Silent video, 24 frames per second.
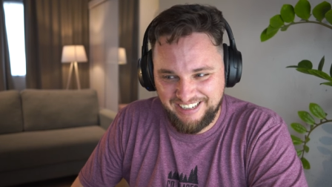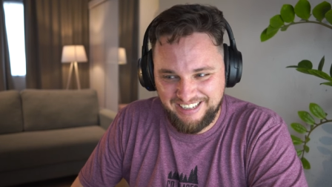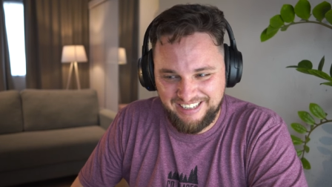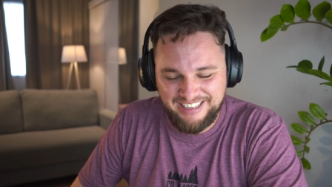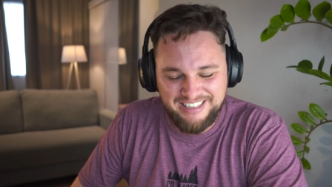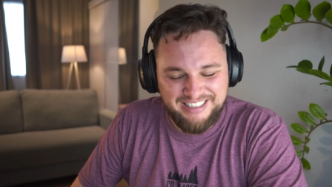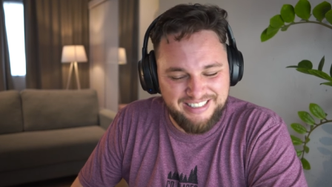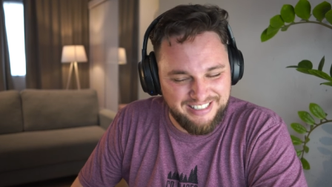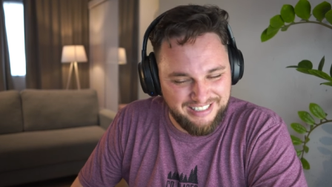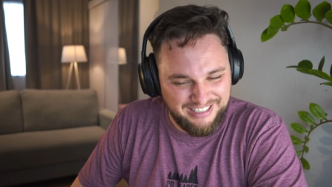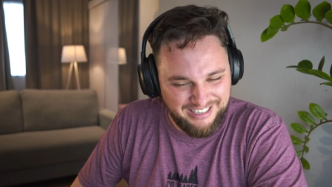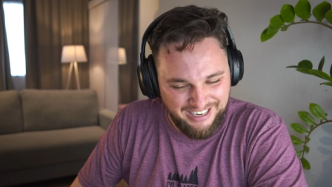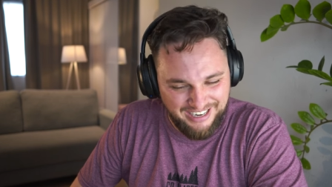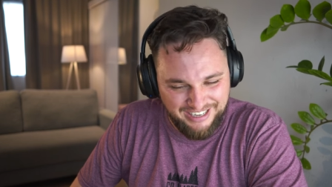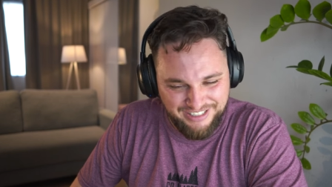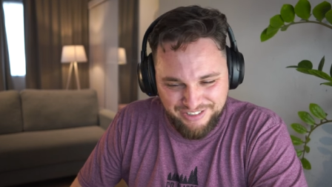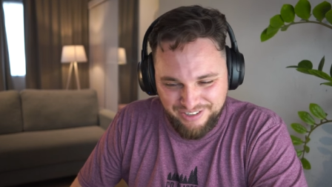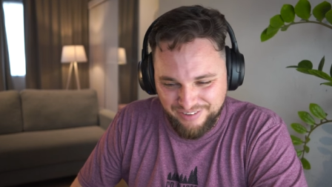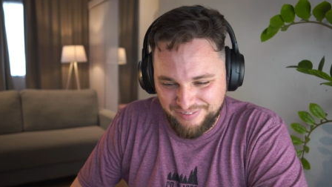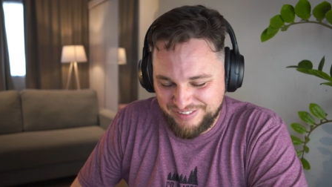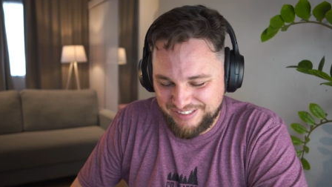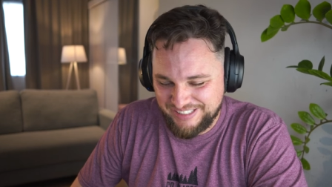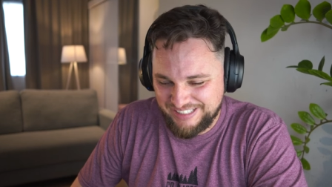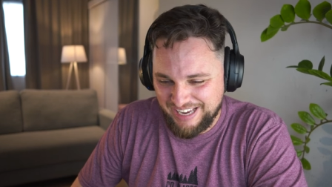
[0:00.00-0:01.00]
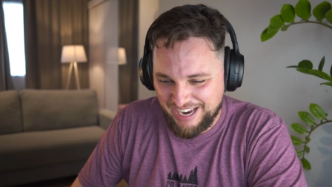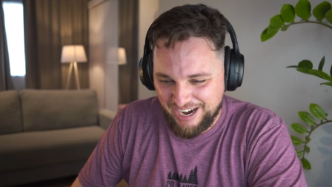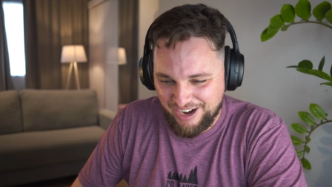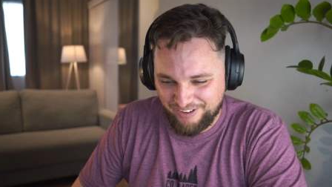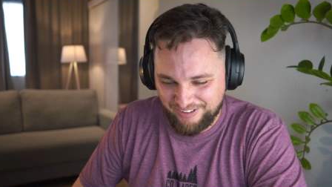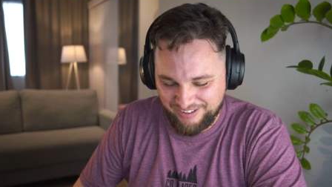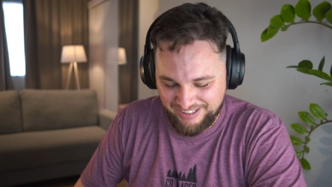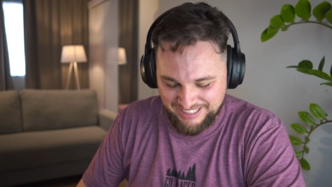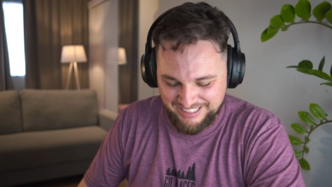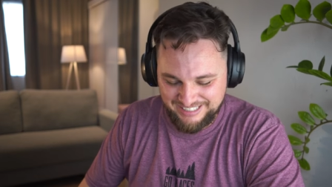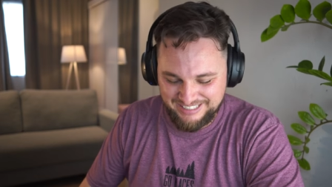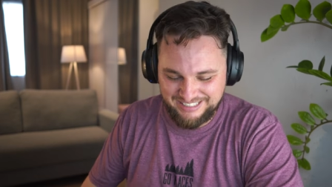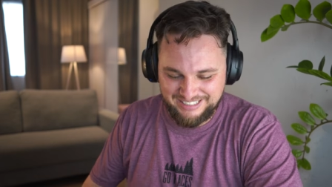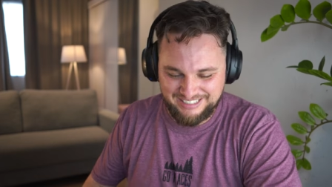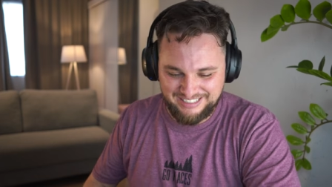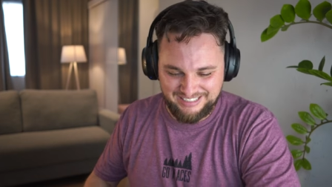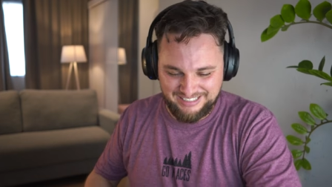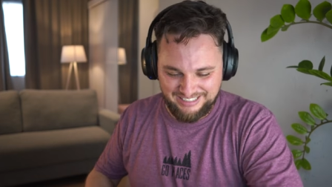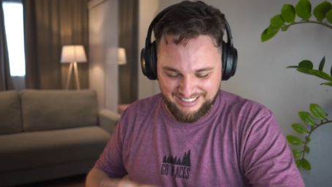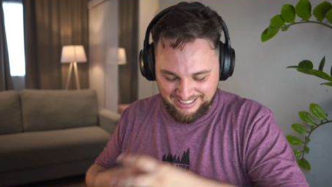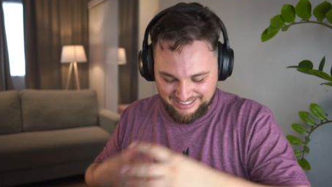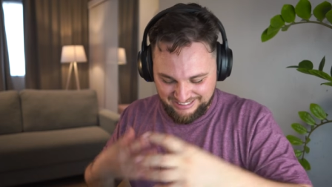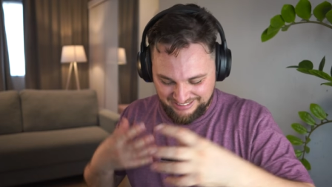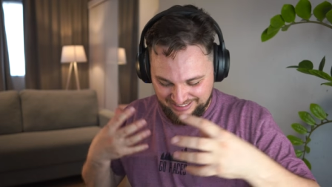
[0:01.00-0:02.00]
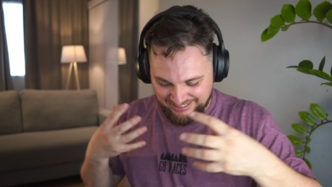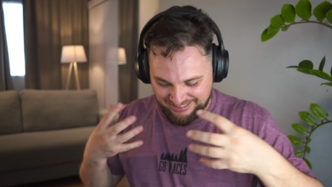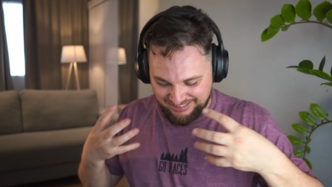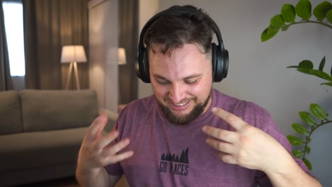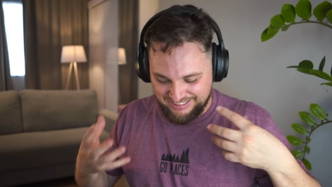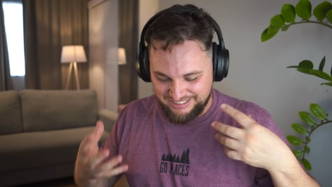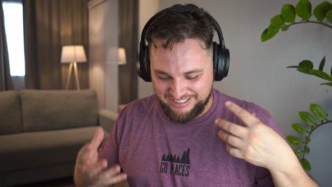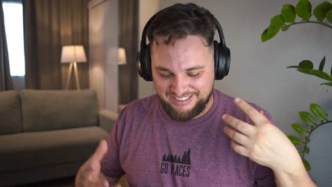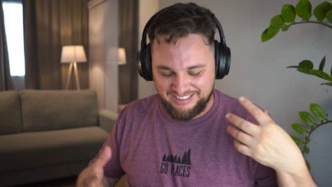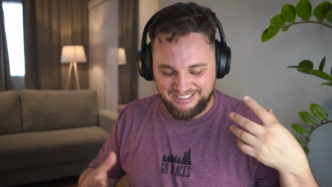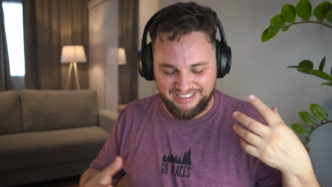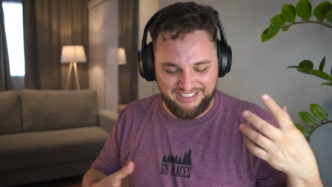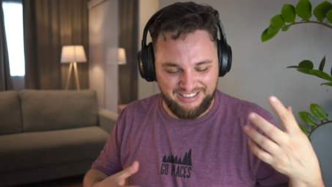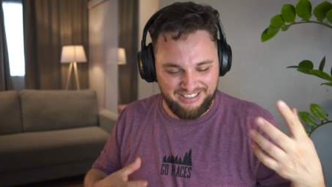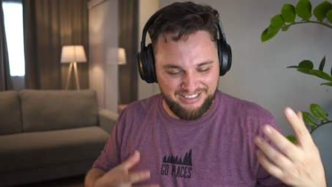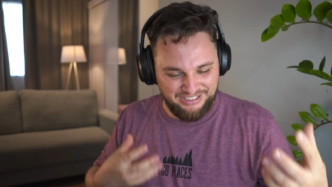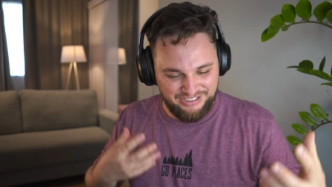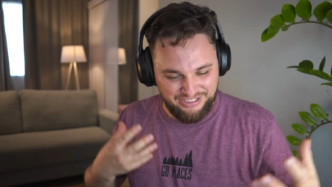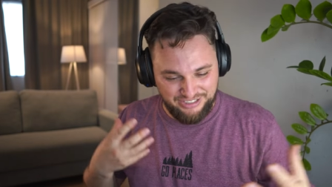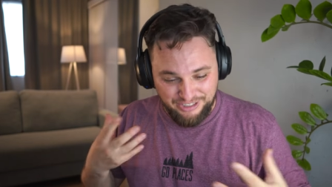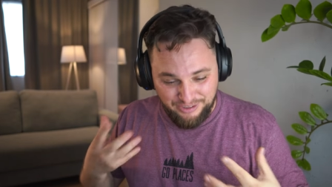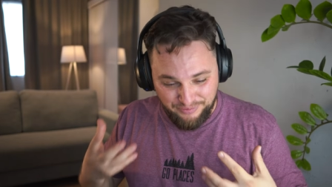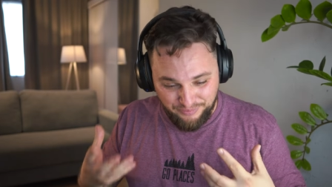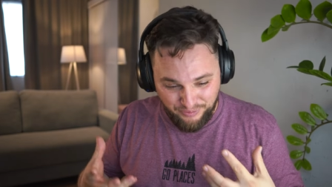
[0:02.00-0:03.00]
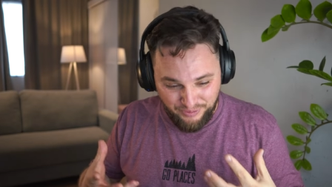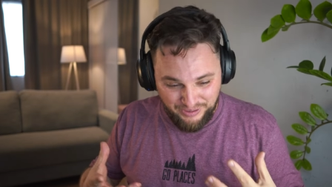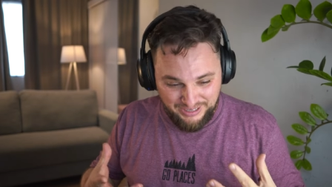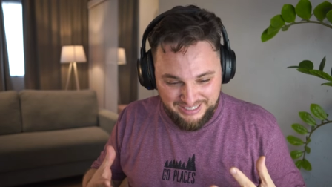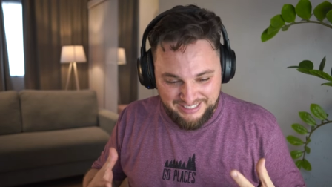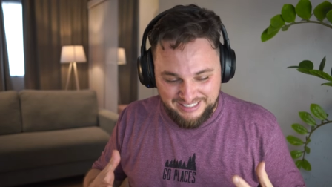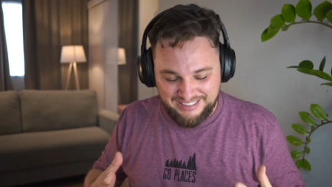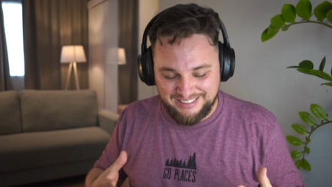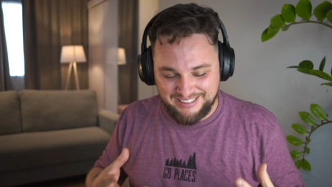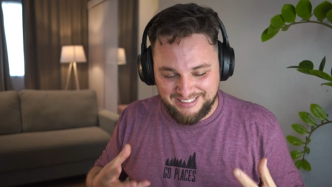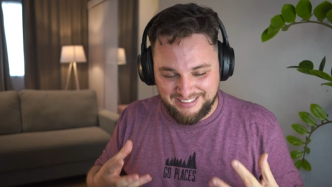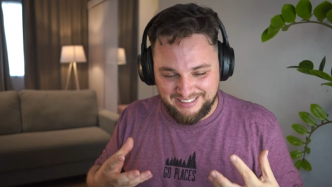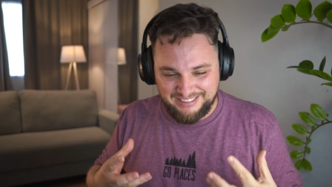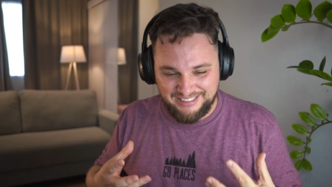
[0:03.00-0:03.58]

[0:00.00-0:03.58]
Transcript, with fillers: It's a kind of scary, it's, it's, it's different.